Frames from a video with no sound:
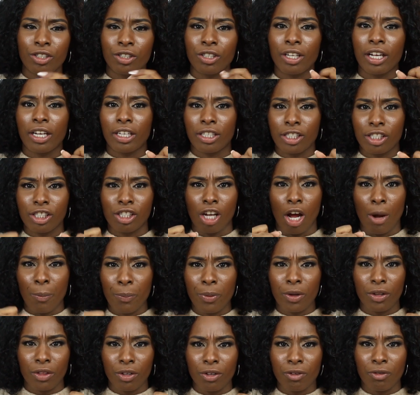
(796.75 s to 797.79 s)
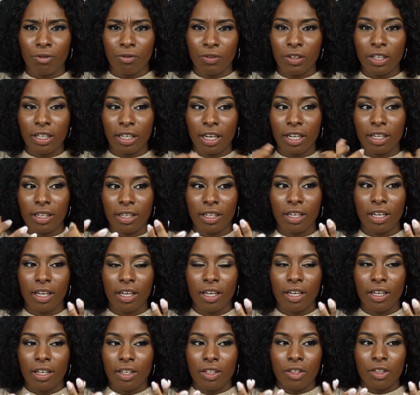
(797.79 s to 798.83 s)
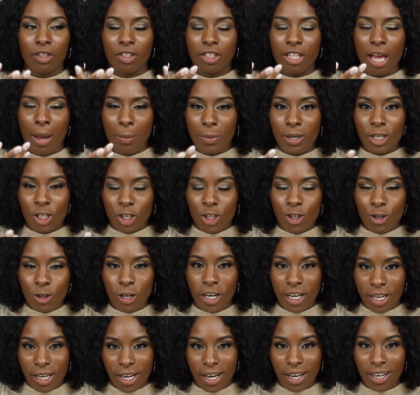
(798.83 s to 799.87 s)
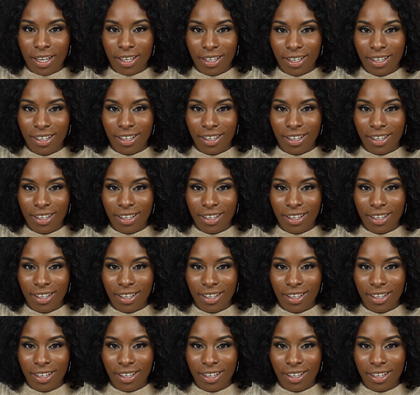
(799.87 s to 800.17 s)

they're like stomping their feet and demonstrating,